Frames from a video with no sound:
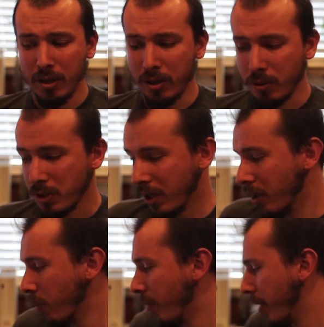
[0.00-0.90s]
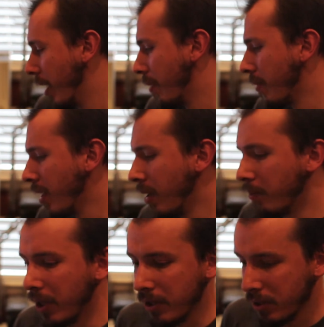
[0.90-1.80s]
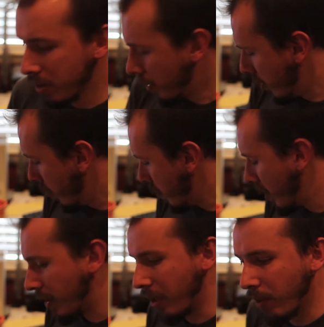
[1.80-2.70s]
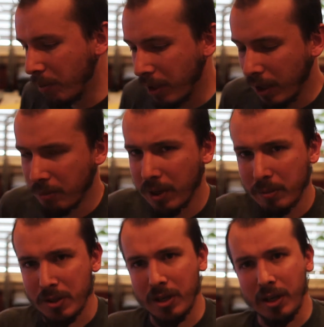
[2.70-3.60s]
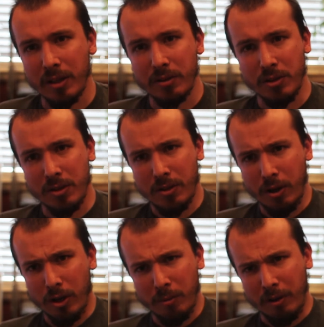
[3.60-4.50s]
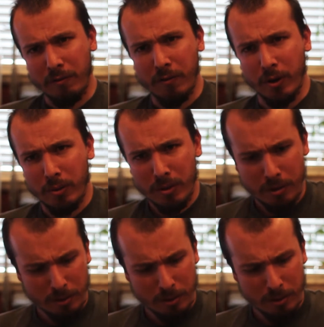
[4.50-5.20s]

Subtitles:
using a webcam, because using that webcam, I'm sorry, I just hurt my phone.